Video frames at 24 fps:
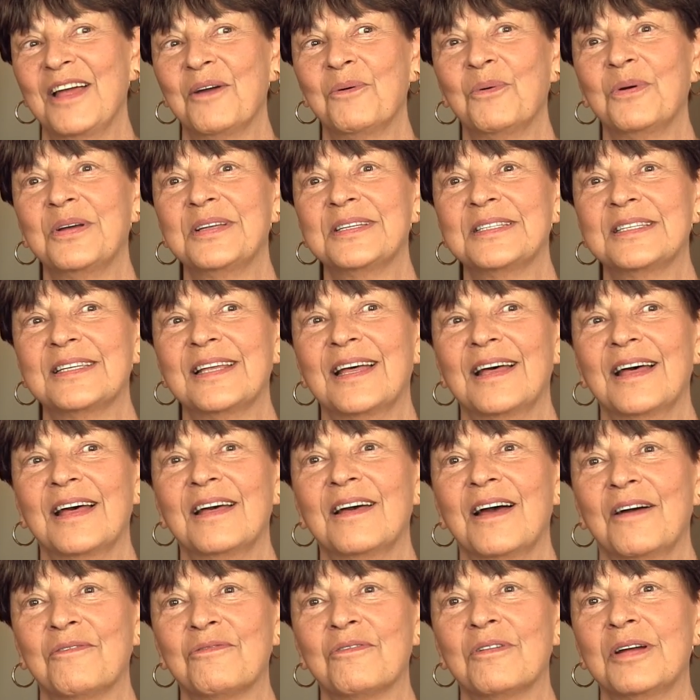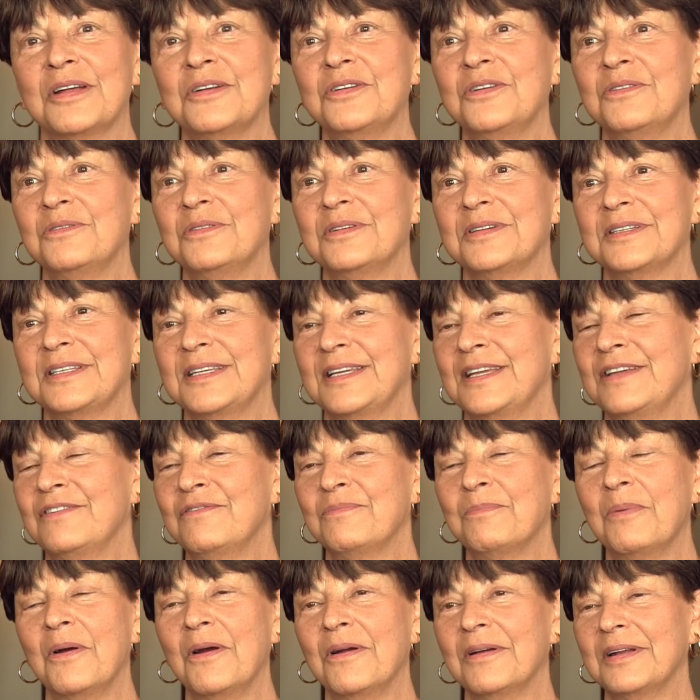It was a chavurah New Year's
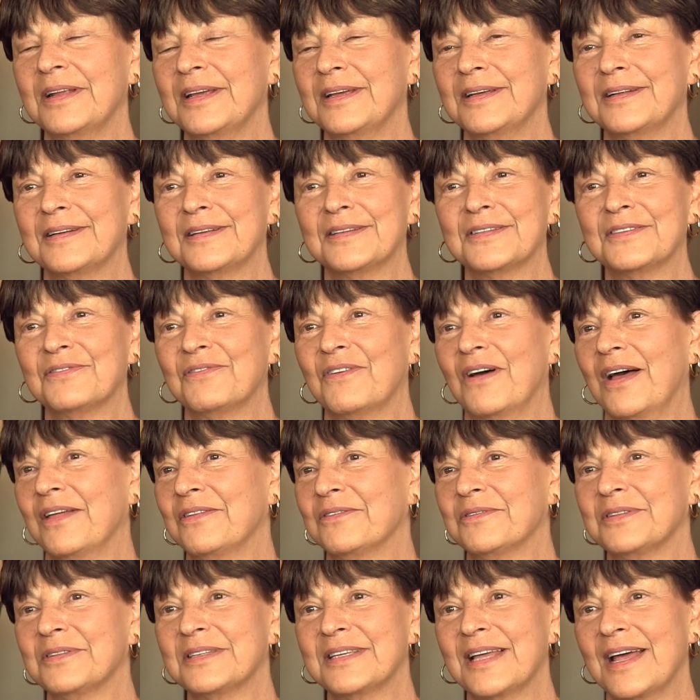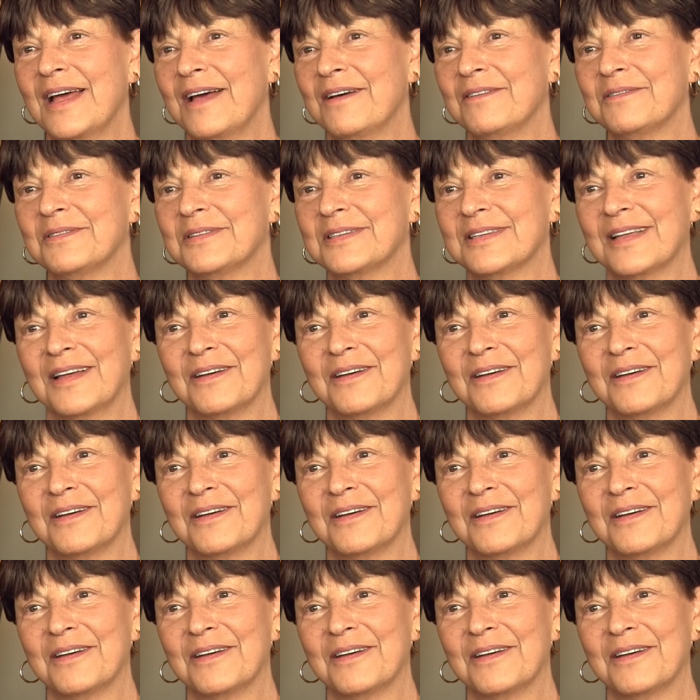Eve party in his father's house.